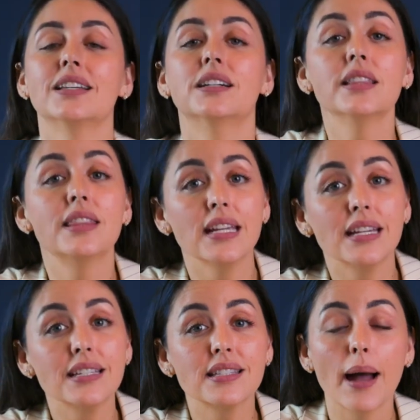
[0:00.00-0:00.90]
The good
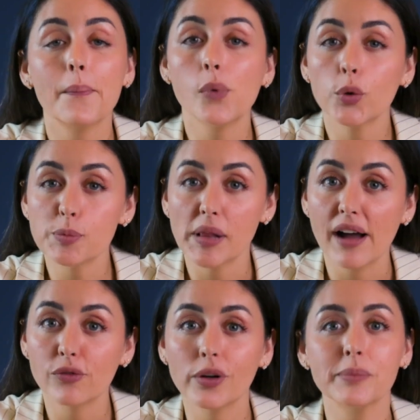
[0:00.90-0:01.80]
thing is that most
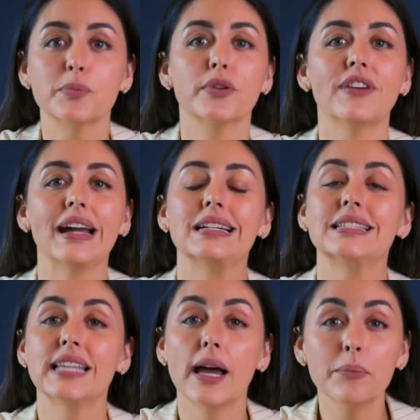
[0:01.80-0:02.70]
platforms provide a
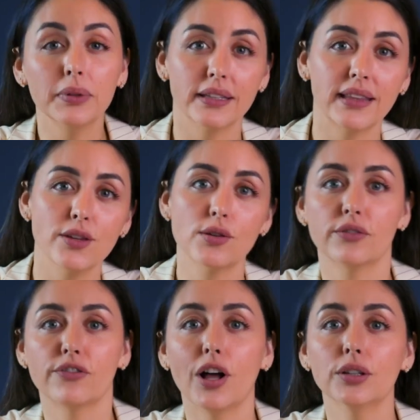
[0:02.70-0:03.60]
template that you
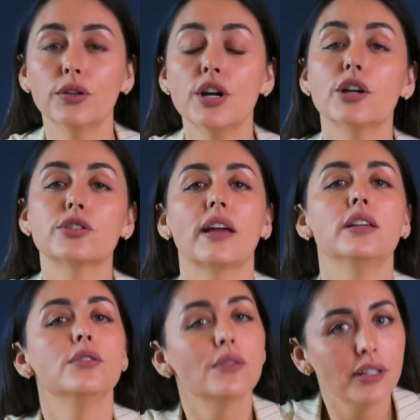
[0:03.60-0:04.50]
can follow so
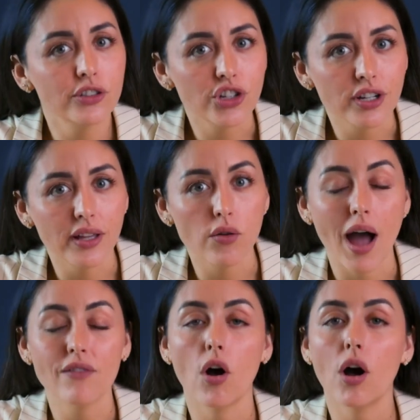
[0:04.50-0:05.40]
that you can ensure that you
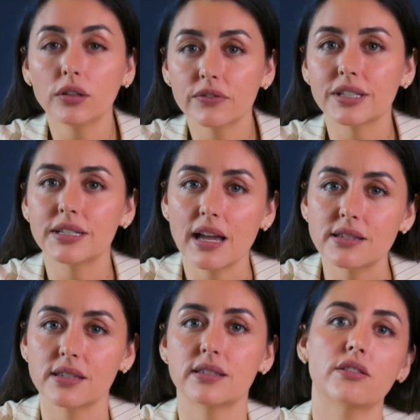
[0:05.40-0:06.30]
have all of the
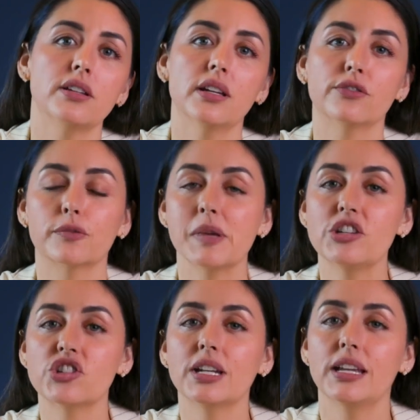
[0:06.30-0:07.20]
necessary
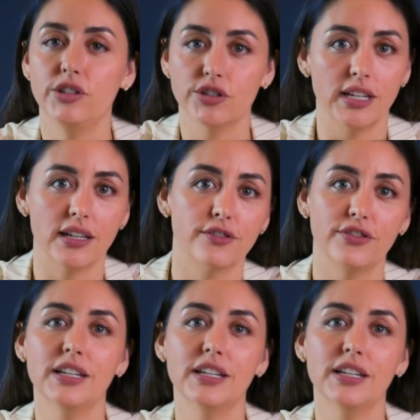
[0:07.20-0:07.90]
information in your data